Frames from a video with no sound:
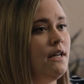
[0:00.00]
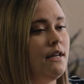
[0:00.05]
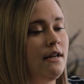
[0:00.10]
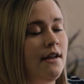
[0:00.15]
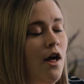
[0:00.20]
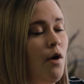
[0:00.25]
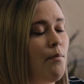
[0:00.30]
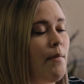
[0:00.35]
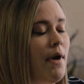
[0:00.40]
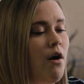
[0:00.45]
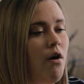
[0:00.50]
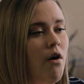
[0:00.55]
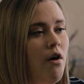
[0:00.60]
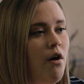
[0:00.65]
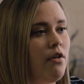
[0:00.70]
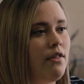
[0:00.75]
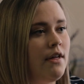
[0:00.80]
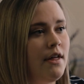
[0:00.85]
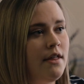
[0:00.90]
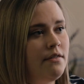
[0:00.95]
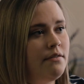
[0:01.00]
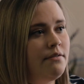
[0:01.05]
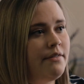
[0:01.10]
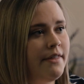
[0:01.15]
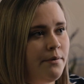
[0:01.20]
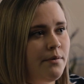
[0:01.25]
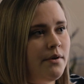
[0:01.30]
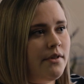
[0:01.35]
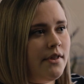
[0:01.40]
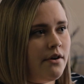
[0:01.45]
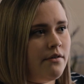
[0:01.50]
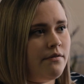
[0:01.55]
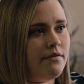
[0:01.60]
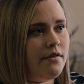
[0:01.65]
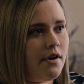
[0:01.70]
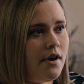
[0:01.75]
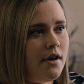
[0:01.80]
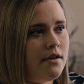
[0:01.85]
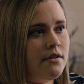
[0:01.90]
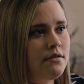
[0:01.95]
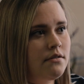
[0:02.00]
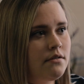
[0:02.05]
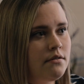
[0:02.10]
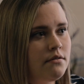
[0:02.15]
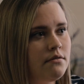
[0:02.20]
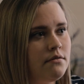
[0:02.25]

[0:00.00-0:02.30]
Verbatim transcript: needed help at all, that they were there for us.